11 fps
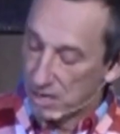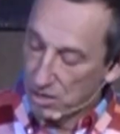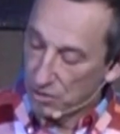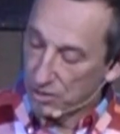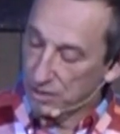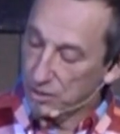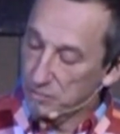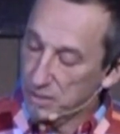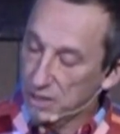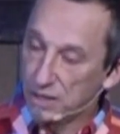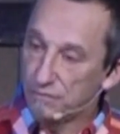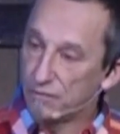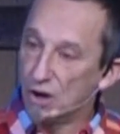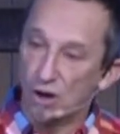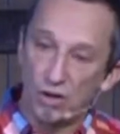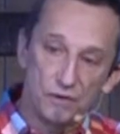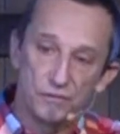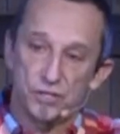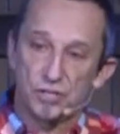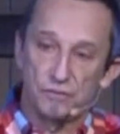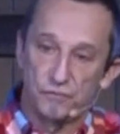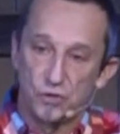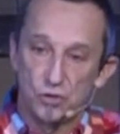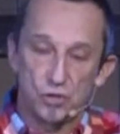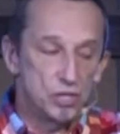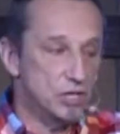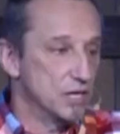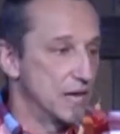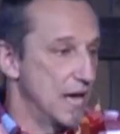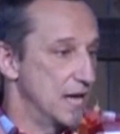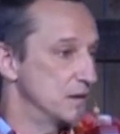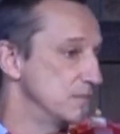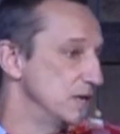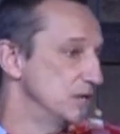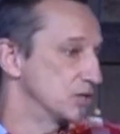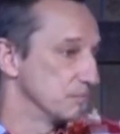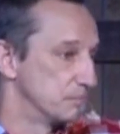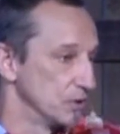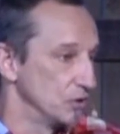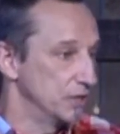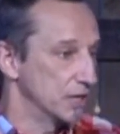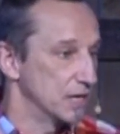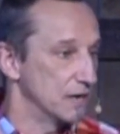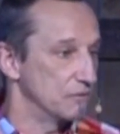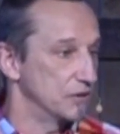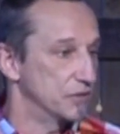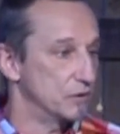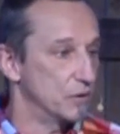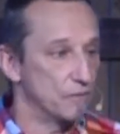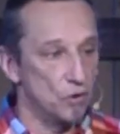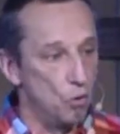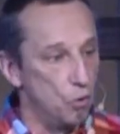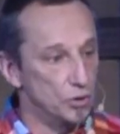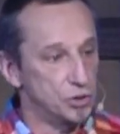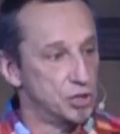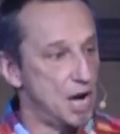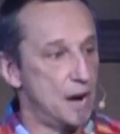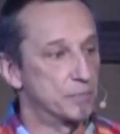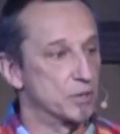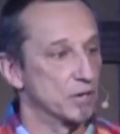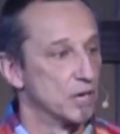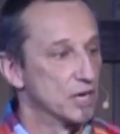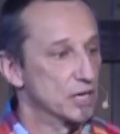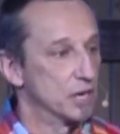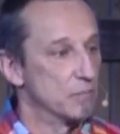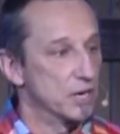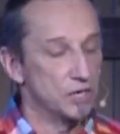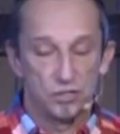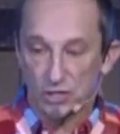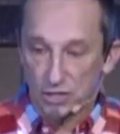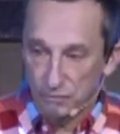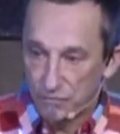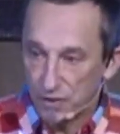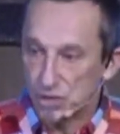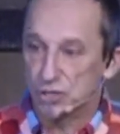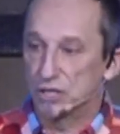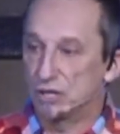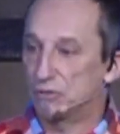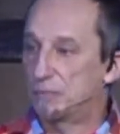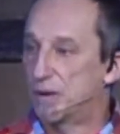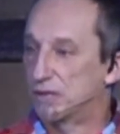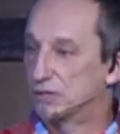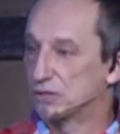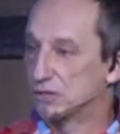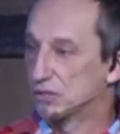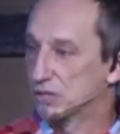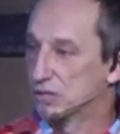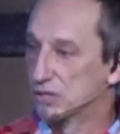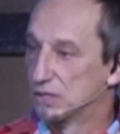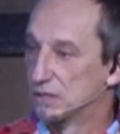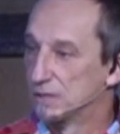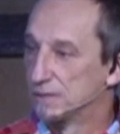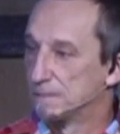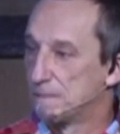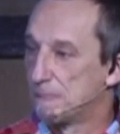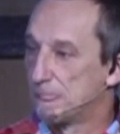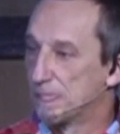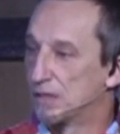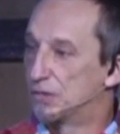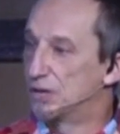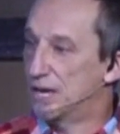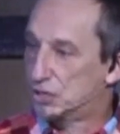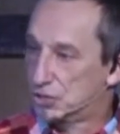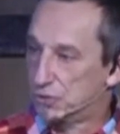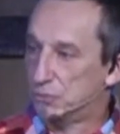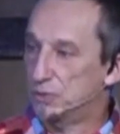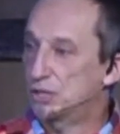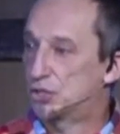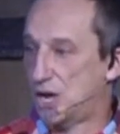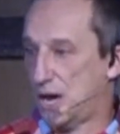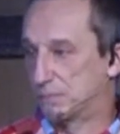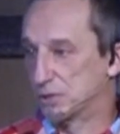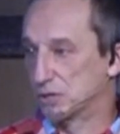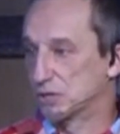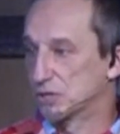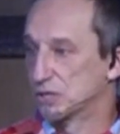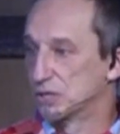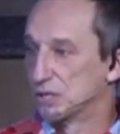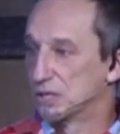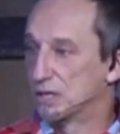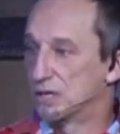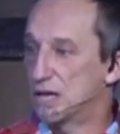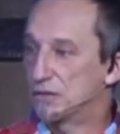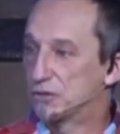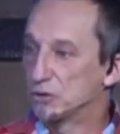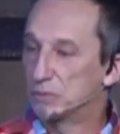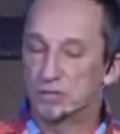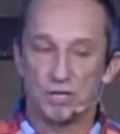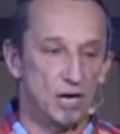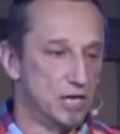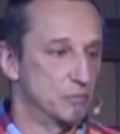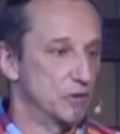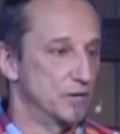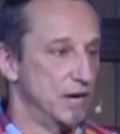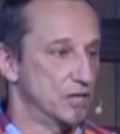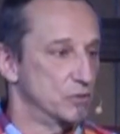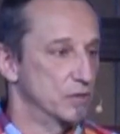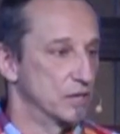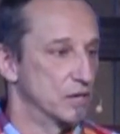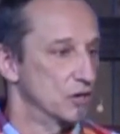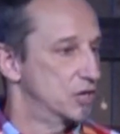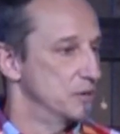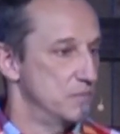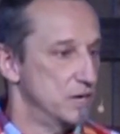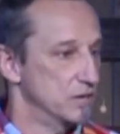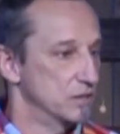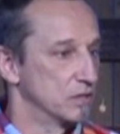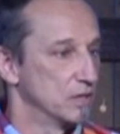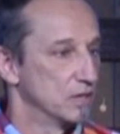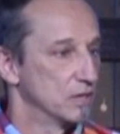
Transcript: Here, in the middle of all of this confusion and enemies and building and everything, we have a whole chapter committed to confession and repentance. The next three chapters, and Nathan will be talking about next week, are committed